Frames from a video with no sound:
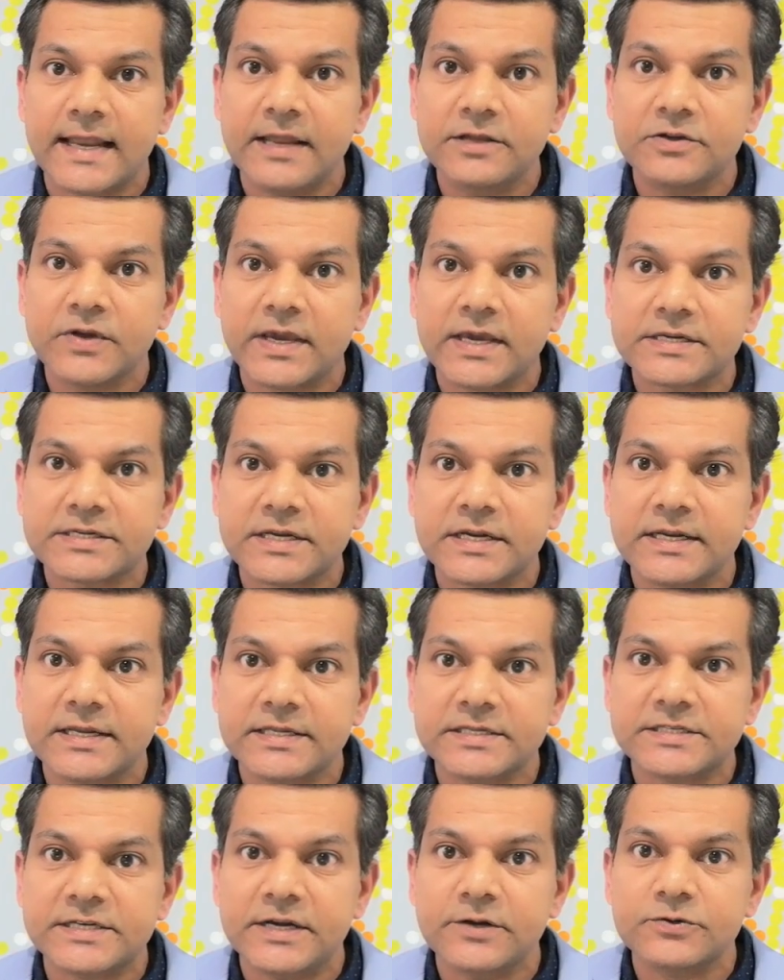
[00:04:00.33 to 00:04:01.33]
and educational
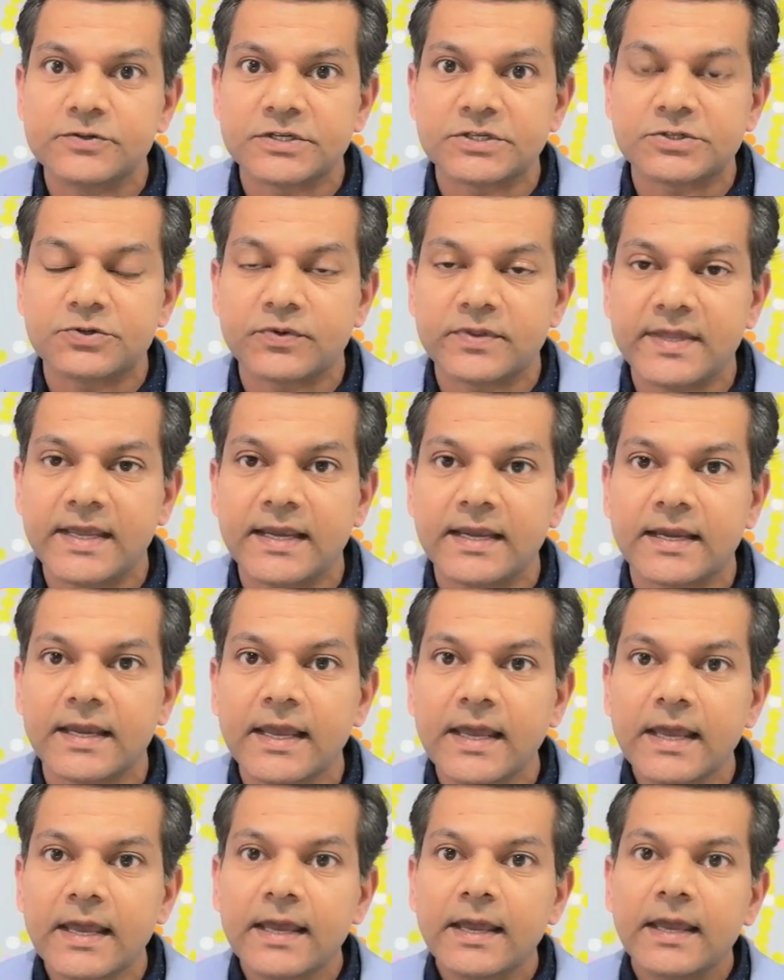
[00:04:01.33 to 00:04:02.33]
institutions to think.
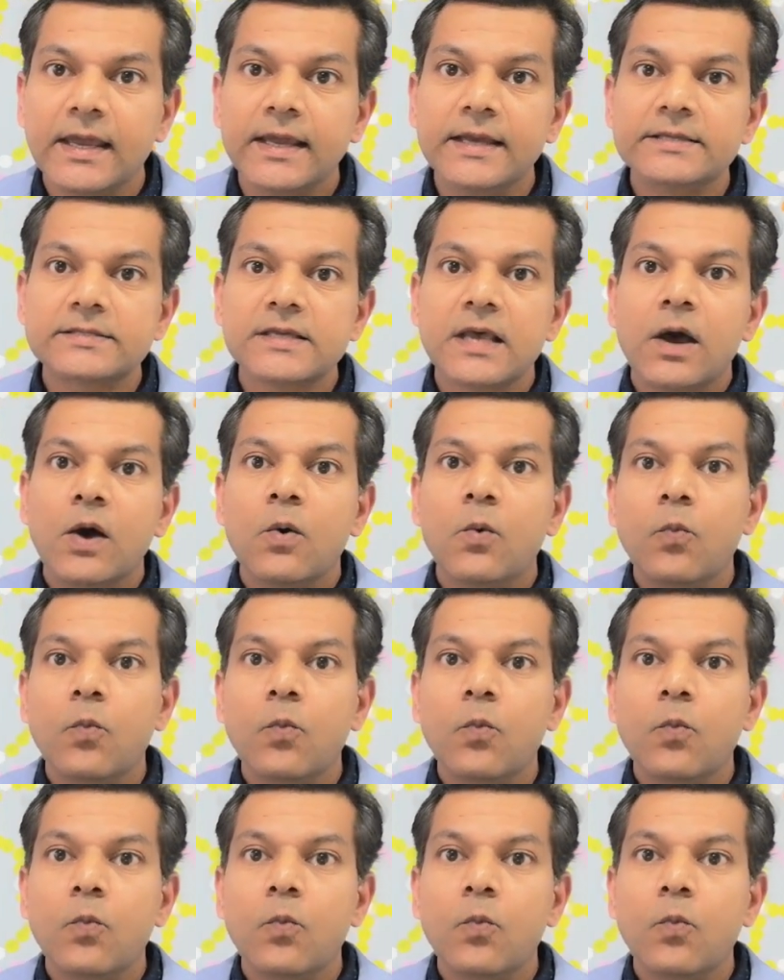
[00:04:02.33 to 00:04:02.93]
Is